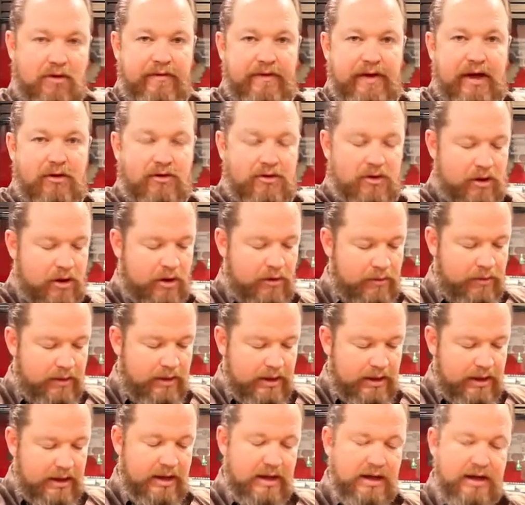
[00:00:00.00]
Velcro
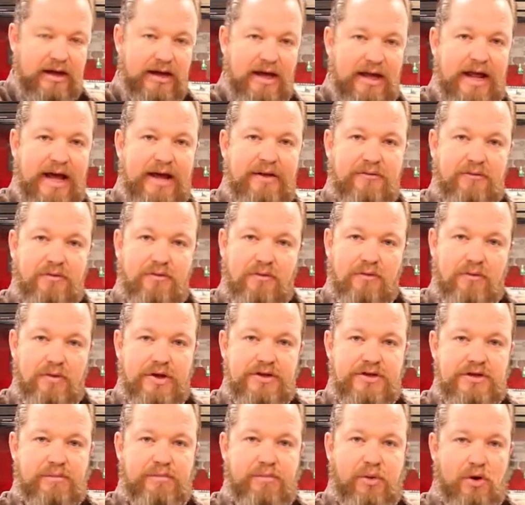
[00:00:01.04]
in that
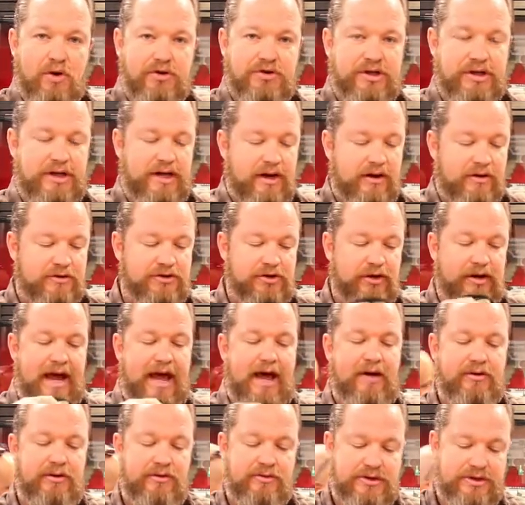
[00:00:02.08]
rigid portion here. So
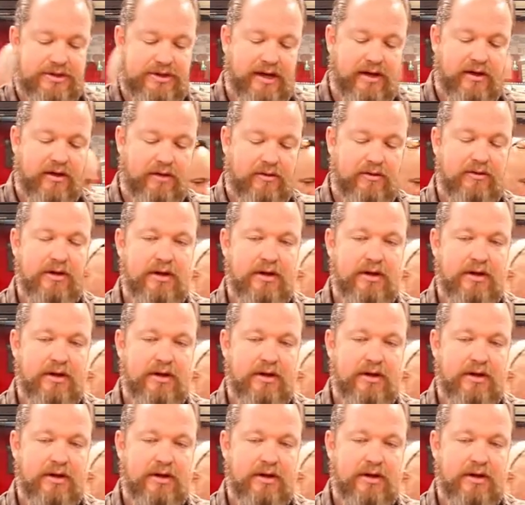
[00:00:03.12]
now you still